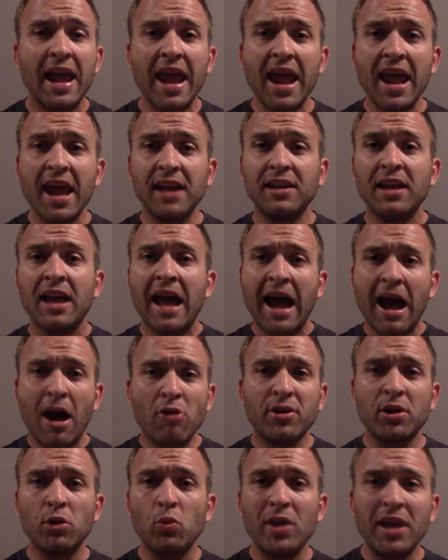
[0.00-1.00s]
and how
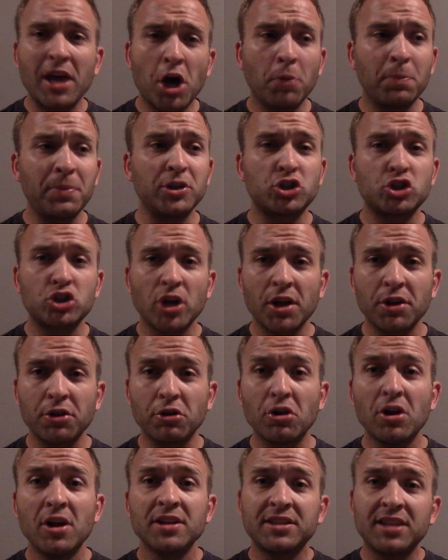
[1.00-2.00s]
can we help each
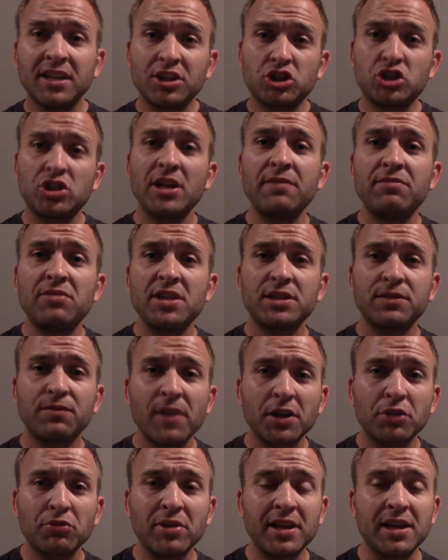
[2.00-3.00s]
other to achieve these
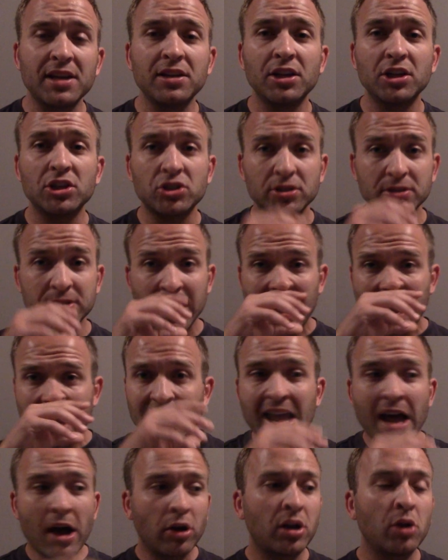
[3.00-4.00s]
victory conditions, and
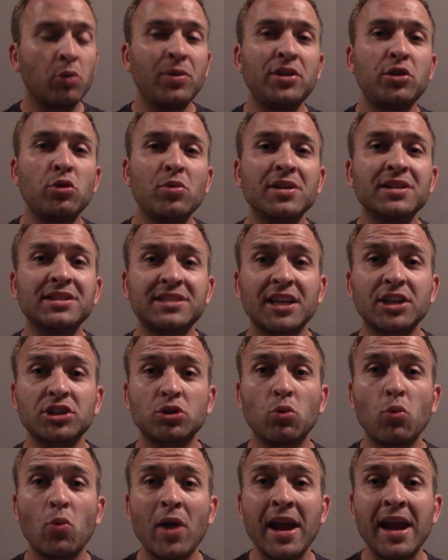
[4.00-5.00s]
how can we do it in such a
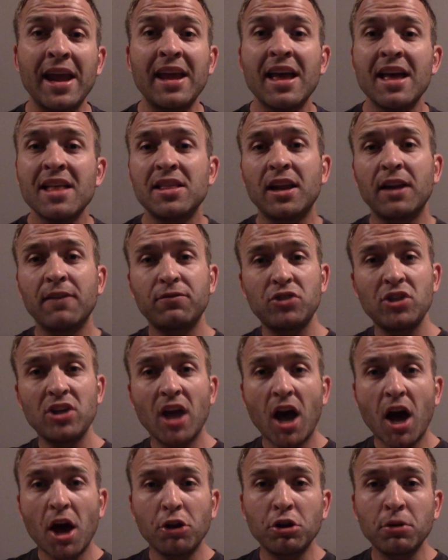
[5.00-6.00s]
way that if the
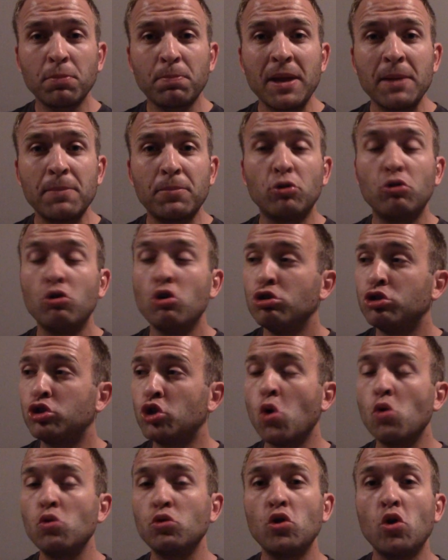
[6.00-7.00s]
other people
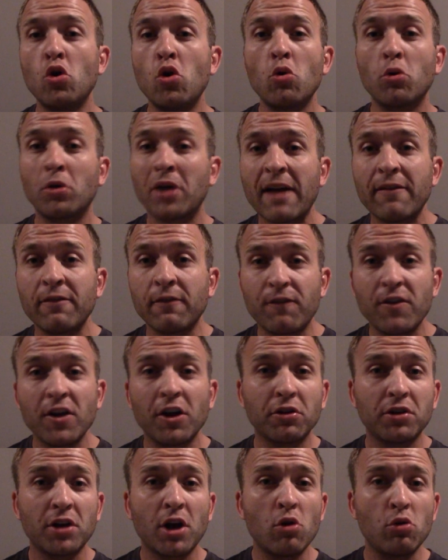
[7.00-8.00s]
don't know or haven't
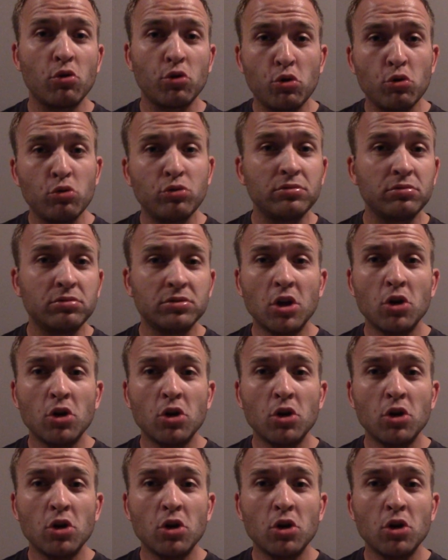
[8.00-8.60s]
figured out who